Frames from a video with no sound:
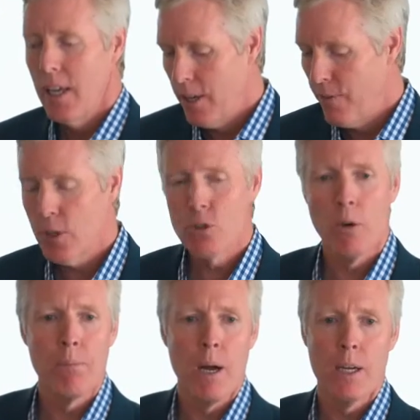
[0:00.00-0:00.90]

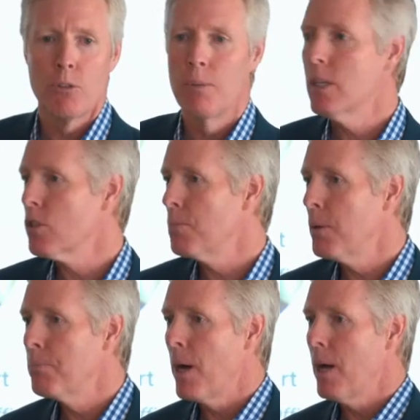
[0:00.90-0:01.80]
individual bonds,
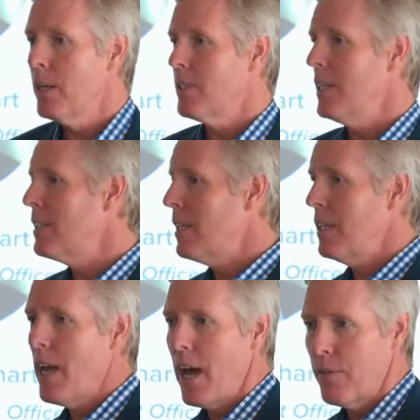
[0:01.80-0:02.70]
municipal bonds,
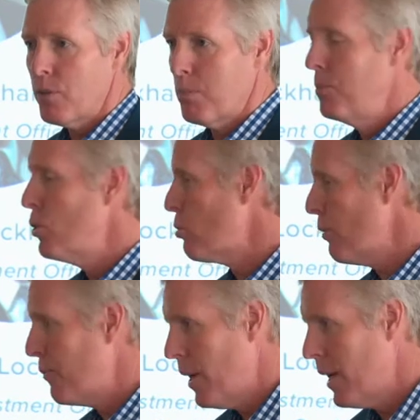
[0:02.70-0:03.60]
ETFs,
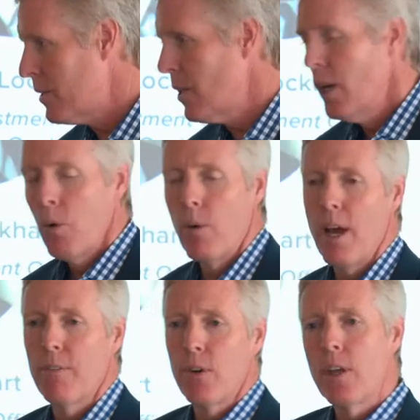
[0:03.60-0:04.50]
mutual funds,
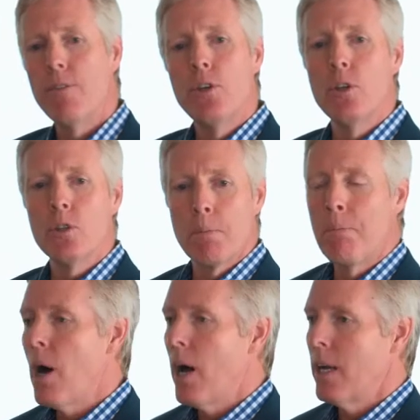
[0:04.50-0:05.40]
whatever. They've used
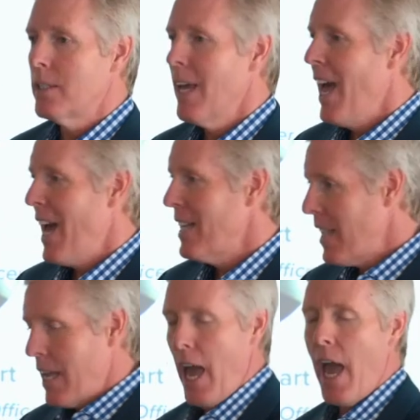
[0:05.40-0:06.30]
bonds
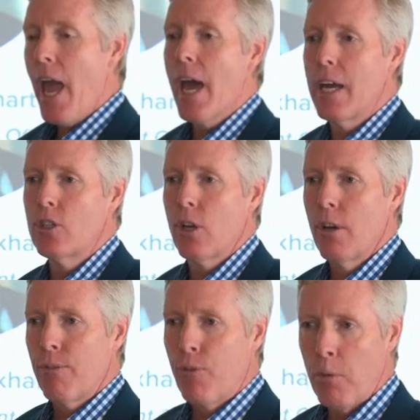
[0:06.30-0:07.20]
as a hedge
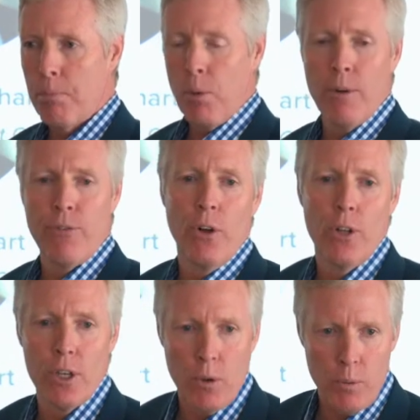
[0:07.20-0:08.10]
for
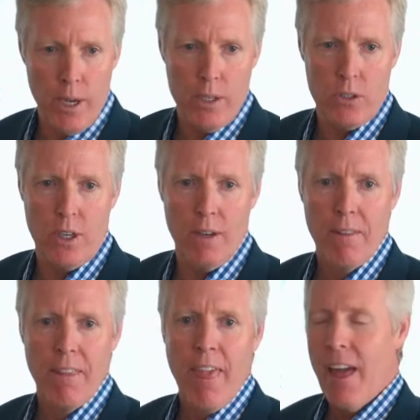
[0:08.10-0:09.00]
portfolio risk.
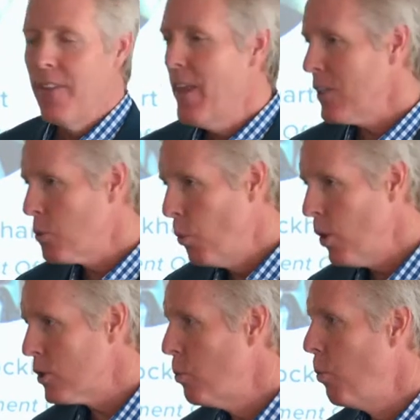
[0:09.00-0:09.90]
And that's
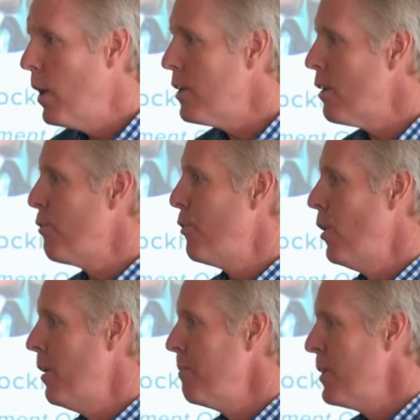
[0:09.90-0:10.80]
worked
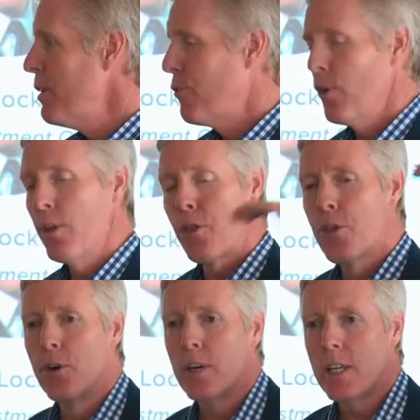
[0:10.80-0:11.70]
wonderful for the
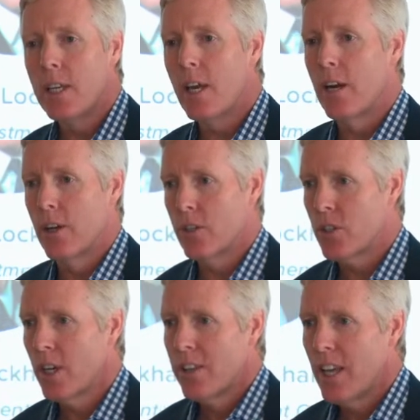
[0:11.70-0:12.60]
30
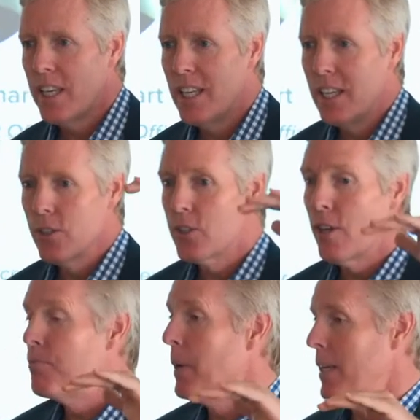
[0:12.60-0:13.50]
years that yields
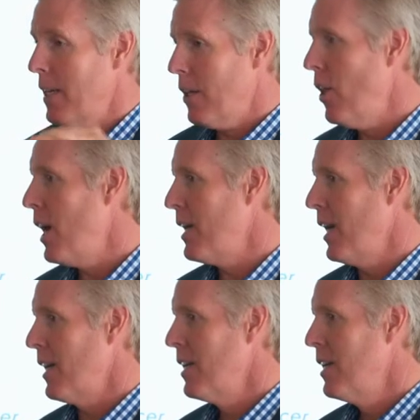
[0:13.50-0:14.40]
have been declining.